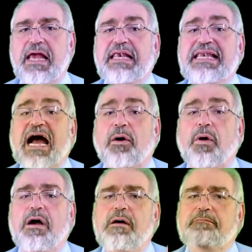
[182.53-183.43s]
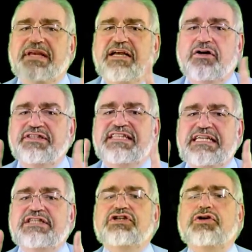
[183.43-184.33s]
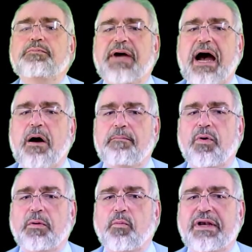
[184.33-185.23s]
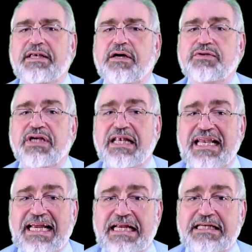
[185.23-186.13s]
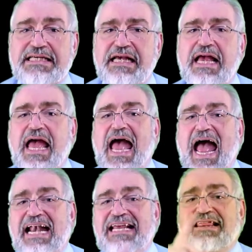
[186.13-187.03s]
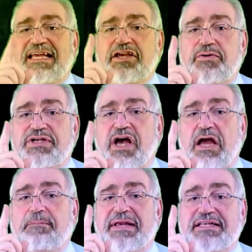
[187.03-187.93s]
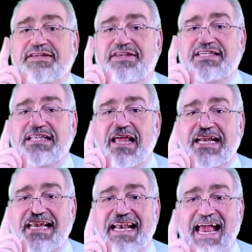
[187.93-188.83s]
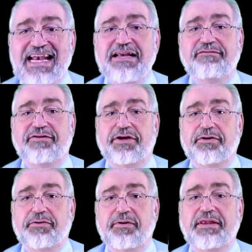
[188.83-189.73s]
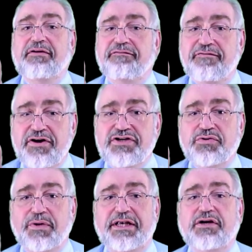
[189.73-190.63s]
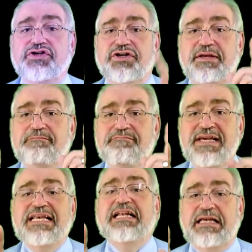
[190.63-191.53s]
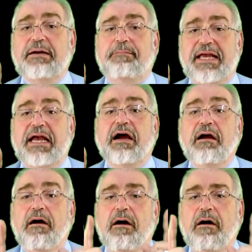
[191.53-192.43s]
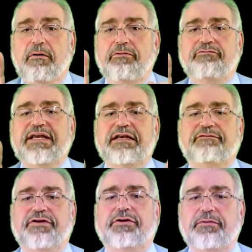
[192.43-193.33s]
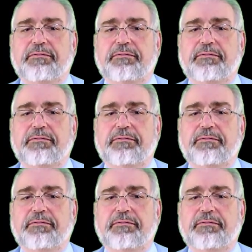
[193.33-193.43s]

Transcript: Now, because these two PowerPoint windows are linked, anything you type into the Slide in Edit view in the first window should immediately appear on the Reading View.